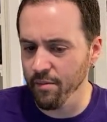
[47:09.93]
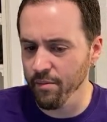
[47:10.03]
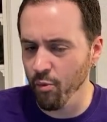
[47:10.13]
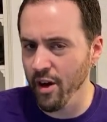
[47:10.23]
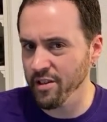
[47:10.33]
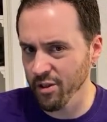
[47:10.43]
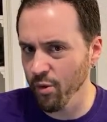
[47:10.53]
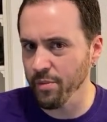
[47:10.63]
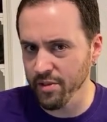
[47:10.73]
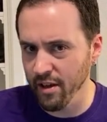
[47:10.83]
Watch the
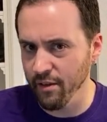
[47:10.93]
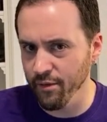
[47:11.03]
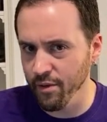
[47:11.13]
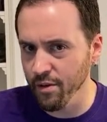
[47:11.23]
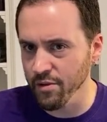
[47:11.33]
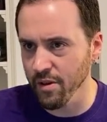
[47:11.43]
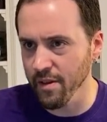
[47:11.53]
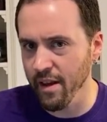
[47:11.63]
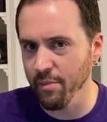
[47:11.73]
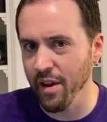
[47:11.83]
website for news on
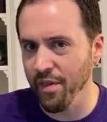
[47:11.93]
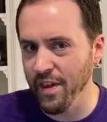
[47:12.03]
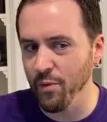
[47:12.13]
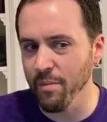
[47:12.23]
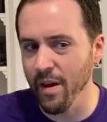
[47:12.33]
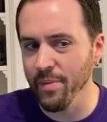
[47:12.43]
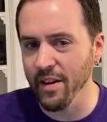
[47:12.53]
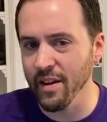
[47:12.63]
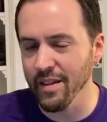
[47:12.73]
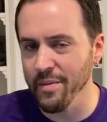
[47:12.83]
that, but I think we might be
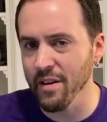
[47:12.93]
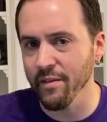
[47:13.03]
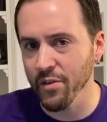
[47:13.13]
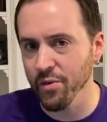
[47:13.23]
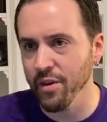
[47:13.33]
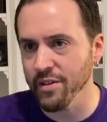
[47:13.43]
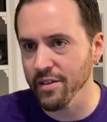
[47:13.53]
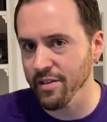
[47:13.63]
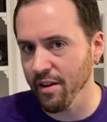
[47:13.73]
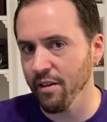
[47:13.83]
getting a limited inventory to
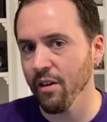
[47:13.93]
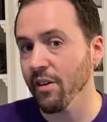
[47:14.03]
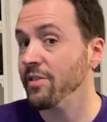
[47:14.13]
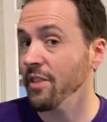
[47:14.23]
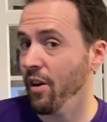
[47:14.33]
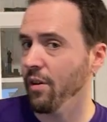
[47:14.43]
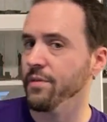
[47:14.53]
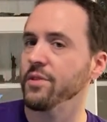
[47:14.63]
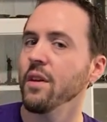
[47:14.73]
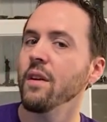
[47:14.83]
sell
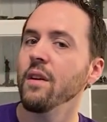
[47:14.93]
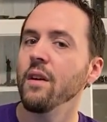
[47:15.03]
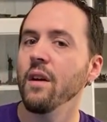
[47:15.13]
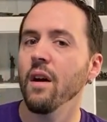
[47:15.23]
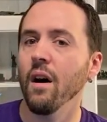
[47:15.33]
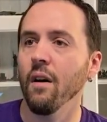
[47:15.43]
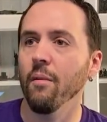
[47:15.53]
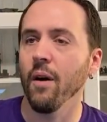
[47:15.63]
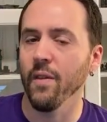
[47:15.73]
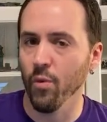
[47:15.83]
ourselves
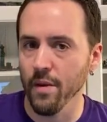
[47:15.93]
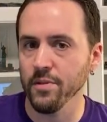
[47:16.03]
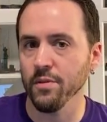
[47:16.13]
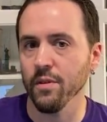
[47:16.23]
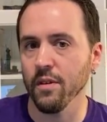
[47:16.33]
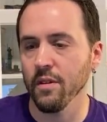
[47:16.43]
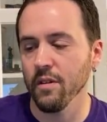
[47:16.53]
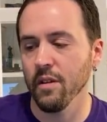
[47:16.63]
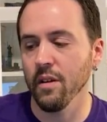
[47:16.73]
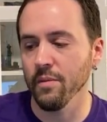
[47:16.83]
on the web store.
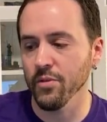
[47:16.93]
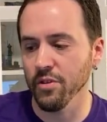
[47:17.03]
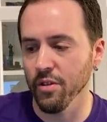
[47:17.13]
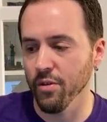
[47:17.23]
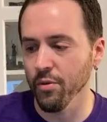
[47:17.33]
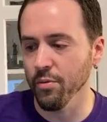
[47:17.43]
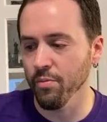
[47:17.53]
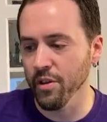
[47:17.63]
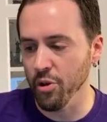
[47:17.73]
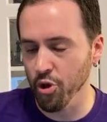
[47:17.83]
So
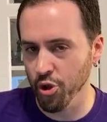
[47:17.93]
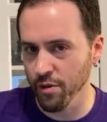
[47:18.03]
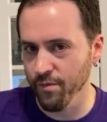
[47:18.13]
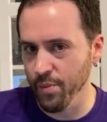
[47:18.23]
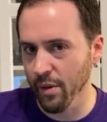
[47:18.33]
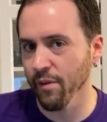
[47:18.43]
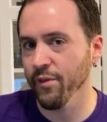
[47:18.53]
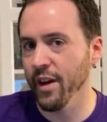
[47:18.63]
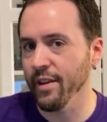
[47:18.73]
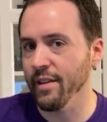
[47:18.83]
you should be able to
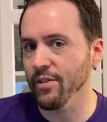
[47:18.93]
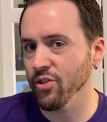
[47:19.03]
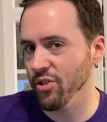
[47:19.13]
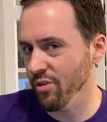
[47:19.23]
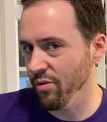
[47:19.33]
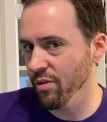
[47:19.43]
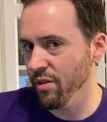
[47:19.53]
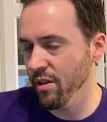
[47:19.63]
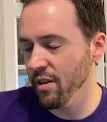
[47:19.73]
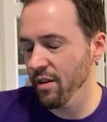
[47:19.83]
find it soon
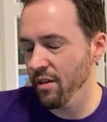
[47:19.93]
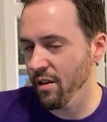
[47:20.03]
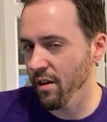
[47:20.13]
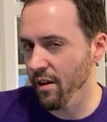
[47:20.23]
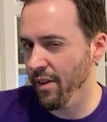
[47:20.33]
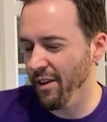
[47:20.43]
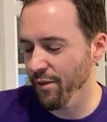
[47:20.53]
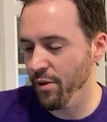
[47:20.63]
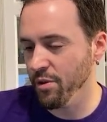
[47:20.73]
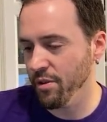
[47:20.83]
in the near
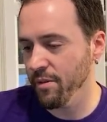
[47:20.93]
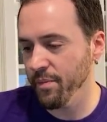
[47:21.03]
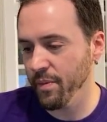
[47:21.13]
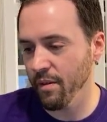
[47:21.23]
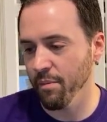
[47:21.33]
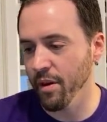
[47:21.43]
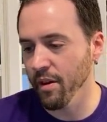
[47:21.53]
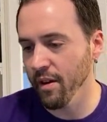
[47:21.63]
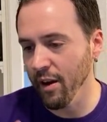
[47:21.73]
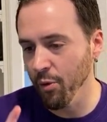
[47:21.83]
future.
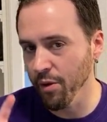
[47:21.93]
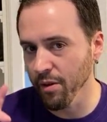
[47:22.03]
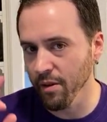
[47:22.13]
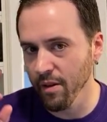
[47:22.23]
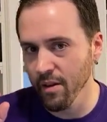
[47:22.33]
But I'll